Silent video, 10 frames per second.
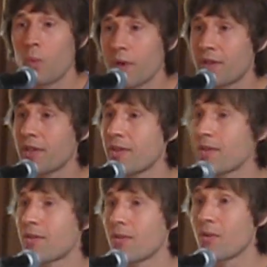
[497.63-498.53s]
which
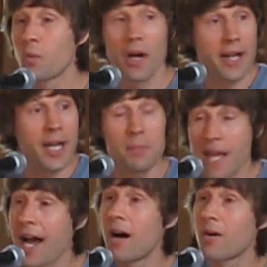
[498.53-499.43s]
is where I am
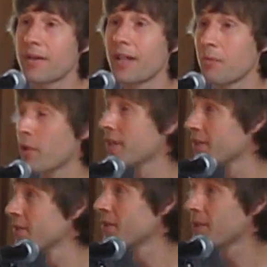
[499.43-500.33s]
now, and that brings
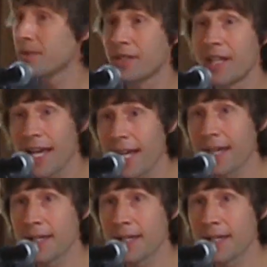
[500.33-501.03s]
us to today.